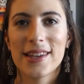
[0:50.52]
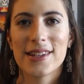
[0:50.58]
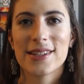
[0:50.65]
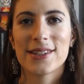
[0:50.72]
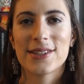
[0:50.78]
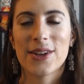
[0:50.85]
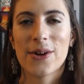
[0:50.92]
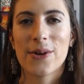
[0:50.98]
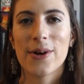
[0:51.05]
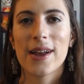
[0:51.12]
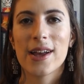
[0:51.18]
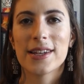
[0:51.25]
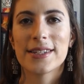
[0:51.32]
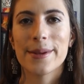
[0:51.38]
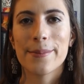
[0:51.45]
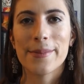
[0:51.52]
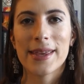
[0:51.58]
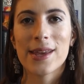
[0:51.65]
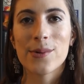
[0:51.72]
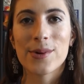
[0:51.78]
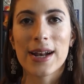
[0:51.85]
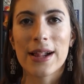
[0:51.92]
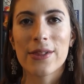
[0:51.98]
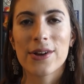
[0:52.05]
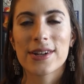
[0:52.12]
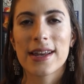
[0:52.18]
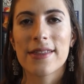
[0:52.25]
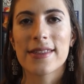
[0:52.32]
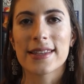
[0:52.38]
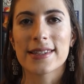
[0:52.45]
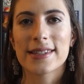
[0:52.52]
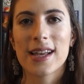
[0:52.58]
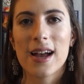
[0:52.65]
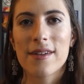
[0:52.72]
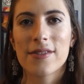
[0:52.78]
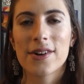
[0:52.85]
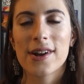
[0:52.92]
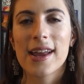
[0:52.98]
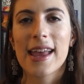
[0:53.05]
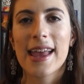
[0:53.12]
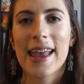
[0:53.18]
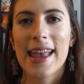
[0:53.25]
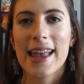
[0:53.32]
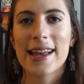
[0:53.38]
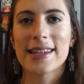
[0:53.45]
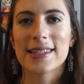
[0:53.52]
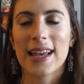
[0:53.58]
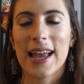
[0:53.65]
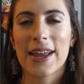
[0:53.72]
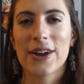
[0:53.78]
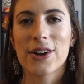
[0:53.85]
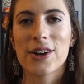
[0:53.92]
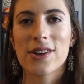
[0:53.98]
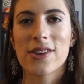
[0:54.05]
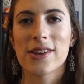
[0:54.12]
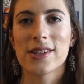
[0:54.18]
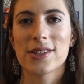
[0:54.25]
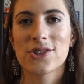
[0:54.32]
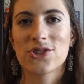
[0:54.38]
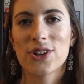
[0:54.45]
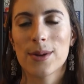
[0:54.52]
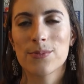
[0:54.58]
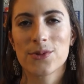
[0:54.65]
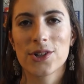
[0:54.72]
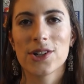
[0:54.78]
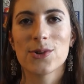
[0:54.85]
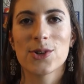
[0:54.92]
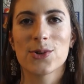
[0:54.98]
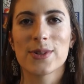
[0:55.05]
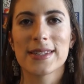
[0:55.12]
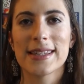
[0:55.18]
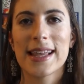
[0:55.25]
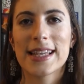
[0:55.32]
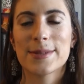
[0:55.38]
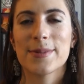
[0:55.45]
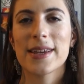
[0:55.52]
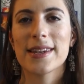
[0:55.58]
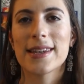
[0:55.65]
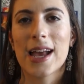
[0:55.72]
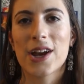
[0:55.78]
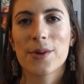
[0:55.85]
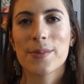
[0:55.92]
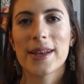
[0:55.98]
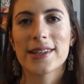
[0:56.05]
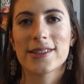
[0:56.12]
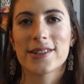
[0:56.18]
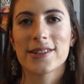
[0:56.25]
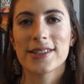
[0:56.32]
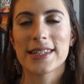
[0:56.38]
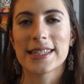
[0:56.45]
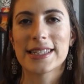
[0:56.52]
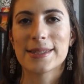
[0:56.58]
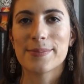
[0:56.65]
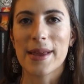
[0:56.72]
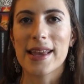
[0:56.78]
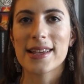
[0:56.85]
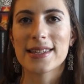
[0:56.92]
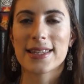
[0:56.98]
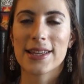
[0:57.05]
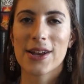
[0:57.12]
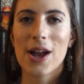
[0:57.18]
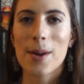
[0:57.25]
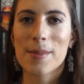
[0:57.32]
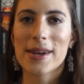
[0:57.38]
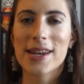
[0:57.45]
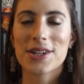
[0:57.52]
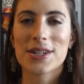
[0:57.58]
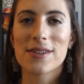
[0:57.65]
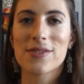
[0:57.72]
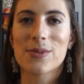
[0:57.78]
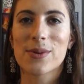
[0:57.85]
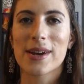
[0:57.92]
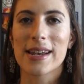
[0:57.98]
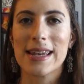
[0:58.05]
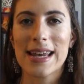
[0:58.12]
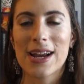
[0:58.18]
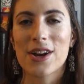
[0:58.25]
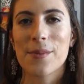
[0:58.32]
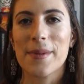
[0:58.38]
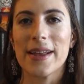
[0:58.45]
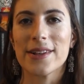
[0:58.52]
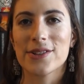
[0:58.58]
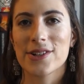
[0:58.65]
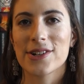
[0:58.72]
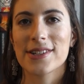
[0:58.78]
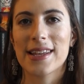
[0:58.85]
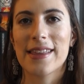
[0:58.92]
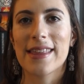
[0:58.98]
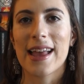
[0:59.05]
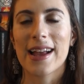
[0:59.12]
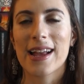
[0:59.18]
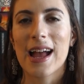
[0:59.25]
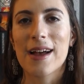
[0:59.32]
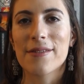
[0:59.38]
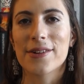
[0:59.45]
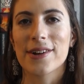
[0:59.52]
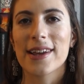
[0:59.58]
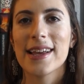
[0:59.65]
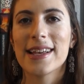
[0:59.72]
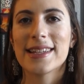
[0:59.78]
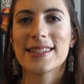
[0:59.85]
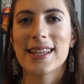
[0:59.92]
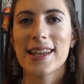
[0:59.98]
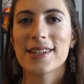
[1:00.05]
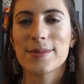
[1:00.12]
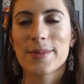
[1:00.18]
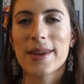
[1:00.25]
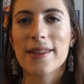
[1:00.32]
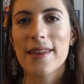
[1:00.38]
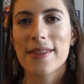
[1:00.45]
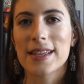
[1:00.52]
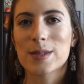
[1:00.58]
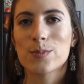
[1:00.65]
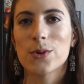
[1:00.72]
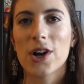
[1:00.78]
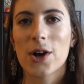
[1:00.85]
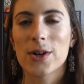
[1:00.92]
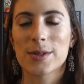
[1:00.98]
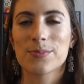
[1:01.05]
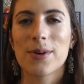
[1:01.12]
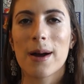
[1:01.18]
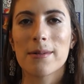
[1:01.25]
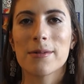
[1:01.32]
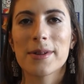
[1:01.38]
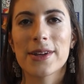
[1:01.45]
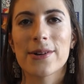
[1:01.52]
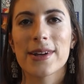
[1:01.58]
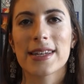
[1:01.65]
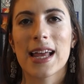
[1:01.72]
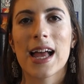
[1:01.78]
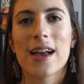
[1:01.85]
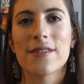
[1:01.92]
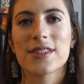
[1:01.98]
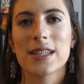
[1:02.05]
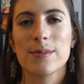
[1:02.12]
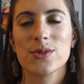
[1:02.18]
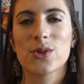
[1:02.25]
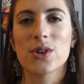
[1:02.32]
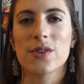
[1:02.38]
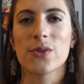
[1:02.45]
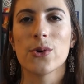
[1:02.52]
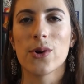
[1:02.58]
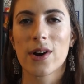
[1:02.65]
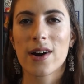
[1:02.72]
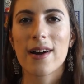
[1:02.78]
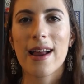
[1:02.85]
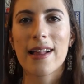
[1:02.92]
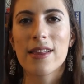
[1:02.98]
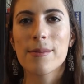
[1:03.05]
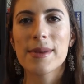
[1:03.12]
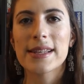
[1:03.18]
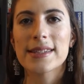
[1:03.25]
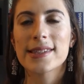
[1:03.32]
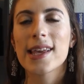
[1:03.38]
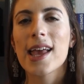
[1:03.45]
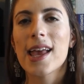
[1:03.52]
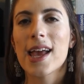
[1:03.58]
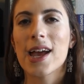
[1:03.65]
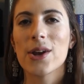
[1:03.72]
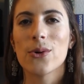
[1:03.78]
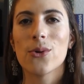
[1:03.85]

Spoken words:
So to me, when I looked at this cover and I heard the description, which was lesbian necromancers in space, the combination of the word necromancers and that cover said to me that this book was probably going to have some sort of horror elements. And